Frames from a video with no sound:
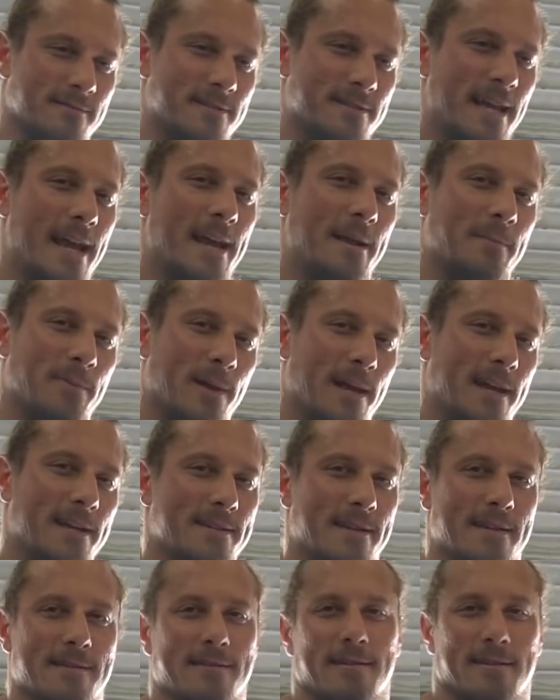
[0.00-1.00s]
stay in
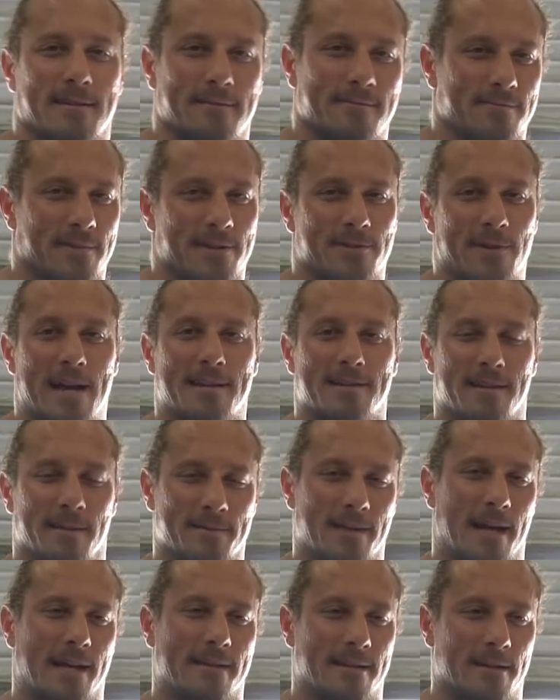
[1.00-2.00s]
place as the
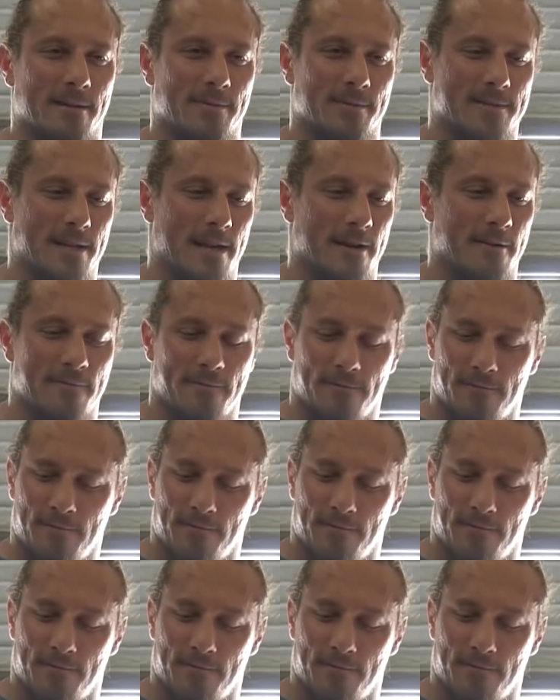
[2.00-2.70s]
triceps lock the elbows out.